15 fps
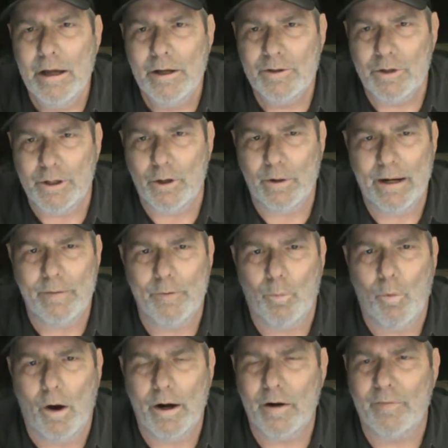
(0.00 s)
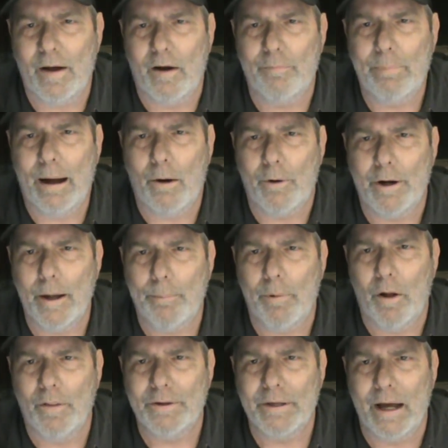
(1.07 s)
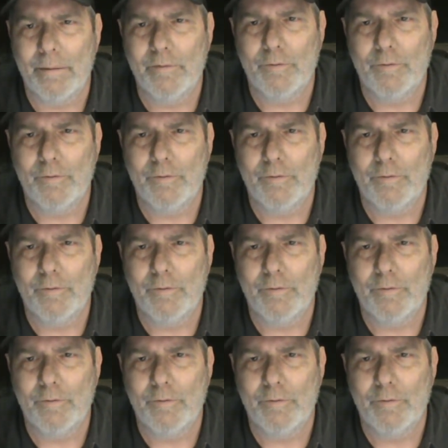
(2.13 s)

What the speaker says: So you don't have the water valve powered up all the time.